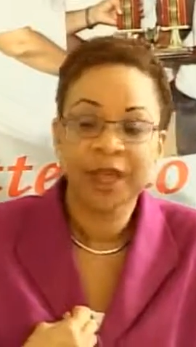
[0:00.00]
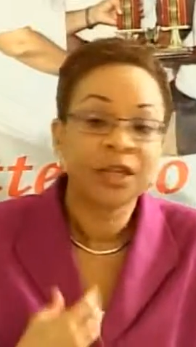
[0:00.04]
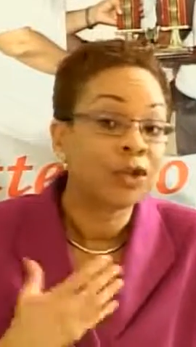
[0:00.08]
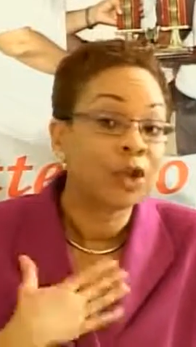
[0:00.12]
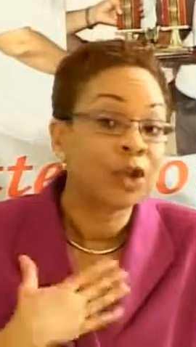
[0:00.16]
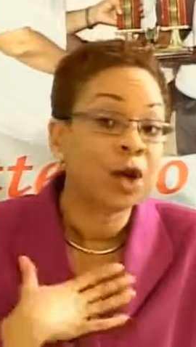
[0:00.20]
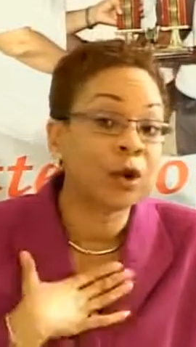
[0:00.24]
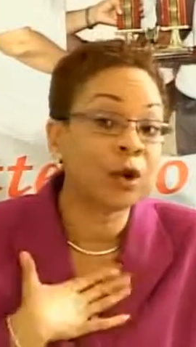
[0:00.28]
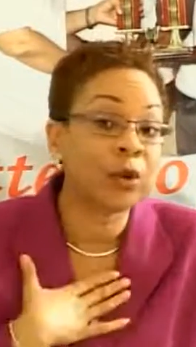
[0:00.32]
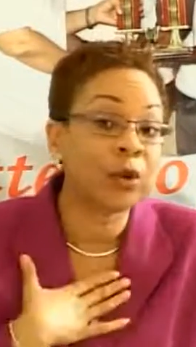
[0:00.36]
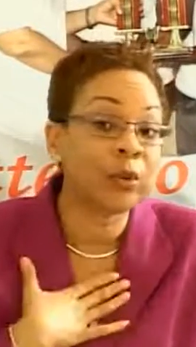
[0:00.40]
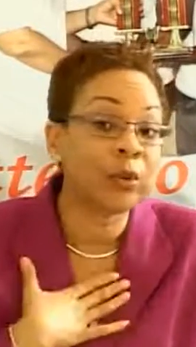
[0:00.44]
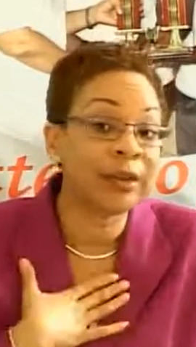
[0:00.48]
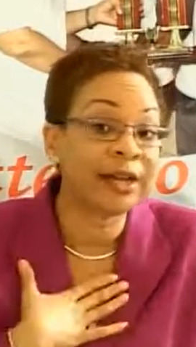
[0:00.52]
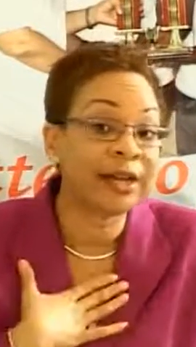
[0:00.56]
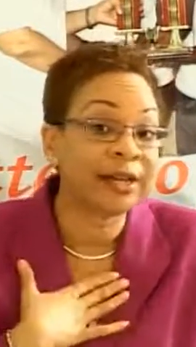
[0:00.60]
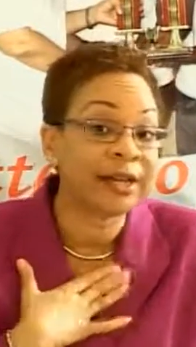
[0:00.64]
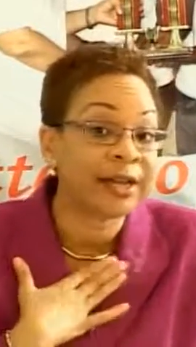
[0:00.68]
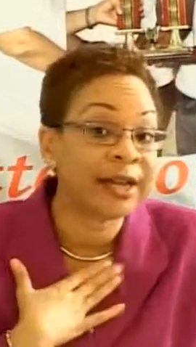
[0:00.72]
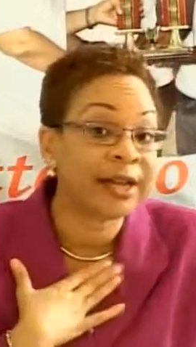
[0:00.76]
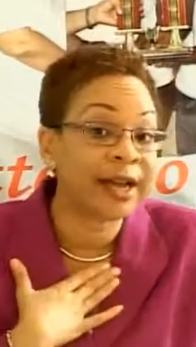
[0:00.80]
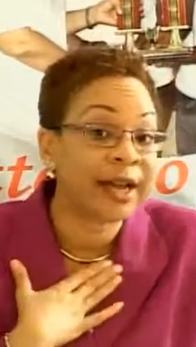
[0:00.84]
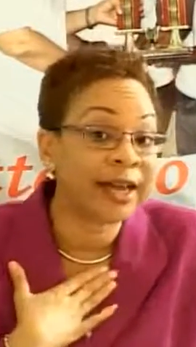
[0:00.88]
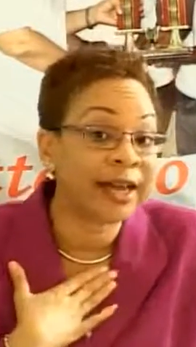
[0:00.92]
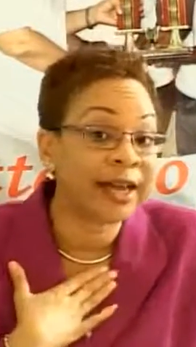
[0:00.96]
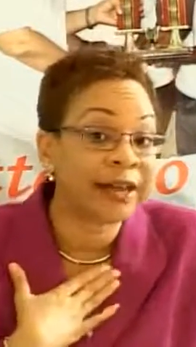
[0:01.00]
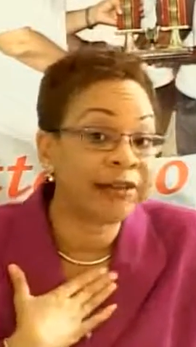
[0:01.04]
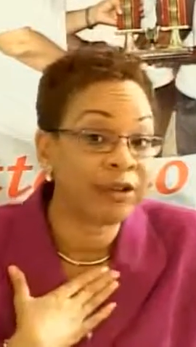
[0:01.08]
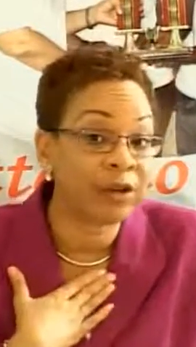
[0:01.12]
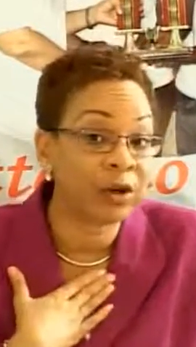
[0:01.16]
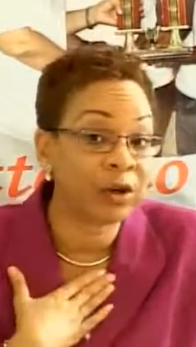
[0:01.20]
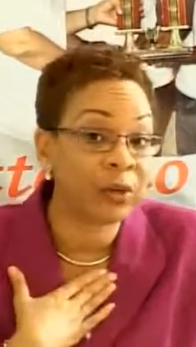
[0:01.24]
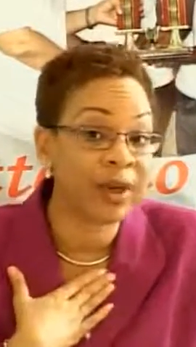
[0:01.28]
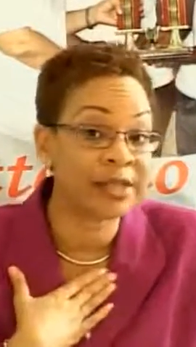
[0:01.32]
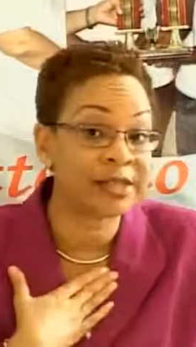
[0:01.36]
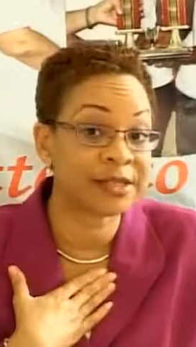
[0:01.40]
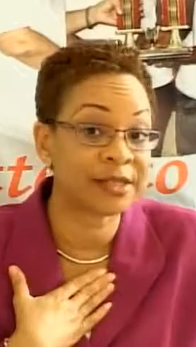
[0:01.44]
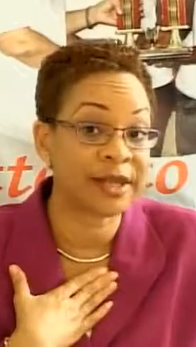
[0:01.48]
Not only did I
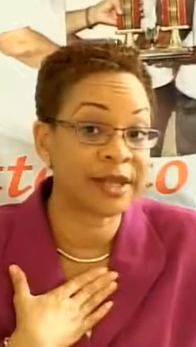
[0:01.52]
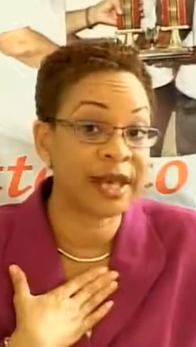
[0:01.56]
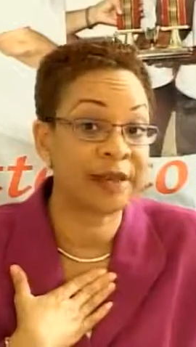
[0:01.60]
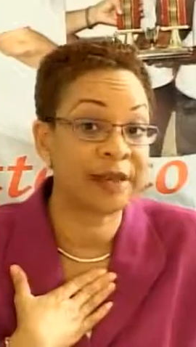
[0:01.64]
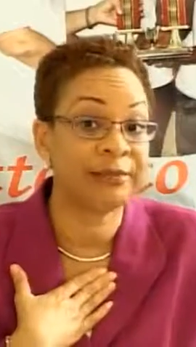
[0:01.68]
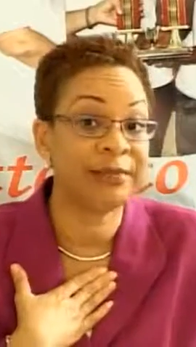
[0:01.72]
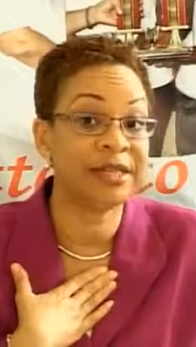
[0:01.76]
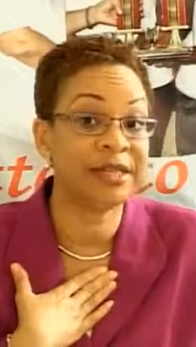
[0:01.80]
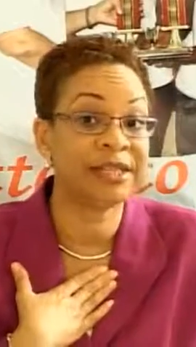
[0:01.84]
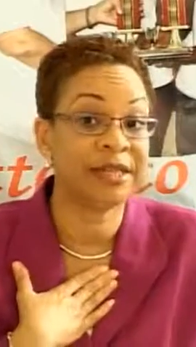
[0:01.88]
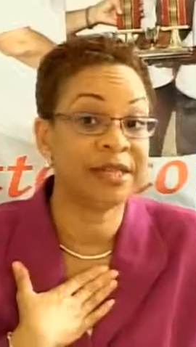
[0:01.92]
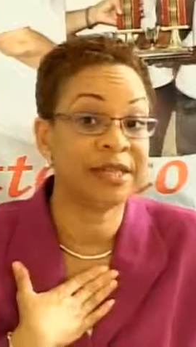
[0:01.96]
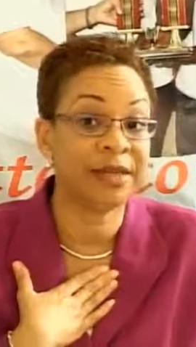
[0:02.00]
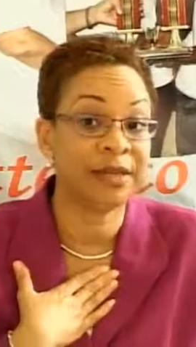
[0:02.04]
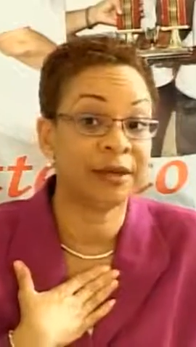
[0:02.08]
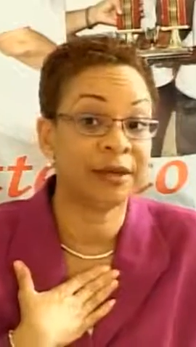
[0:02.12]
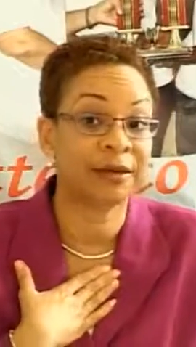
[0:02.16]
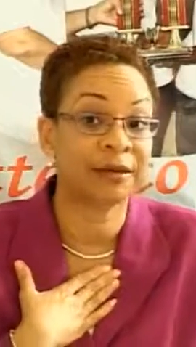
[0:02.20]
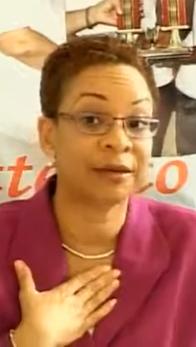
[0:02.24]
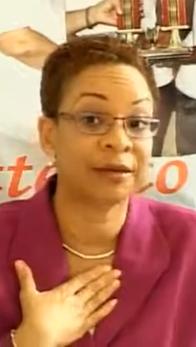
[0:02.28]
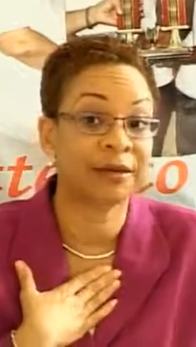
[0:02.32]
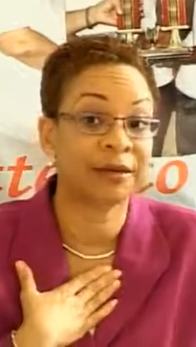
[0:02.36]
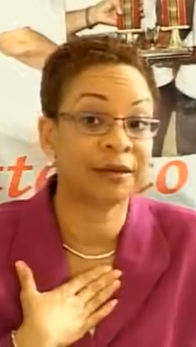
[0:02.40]
request that meeting,